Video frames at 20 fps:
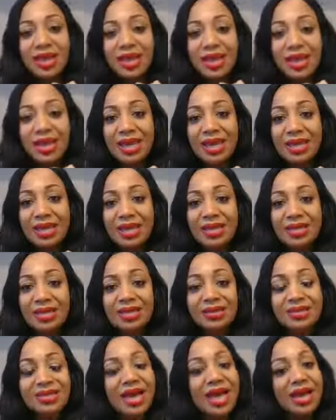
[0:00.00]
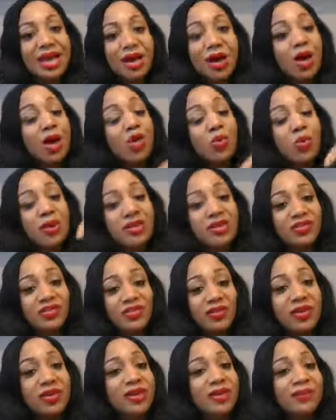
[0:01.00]
and it's not always
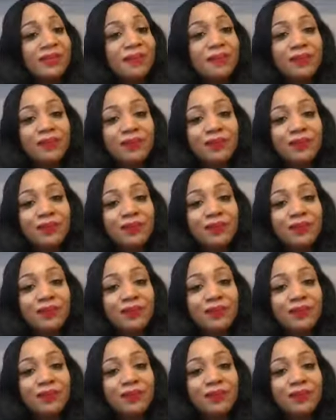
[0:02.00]
fun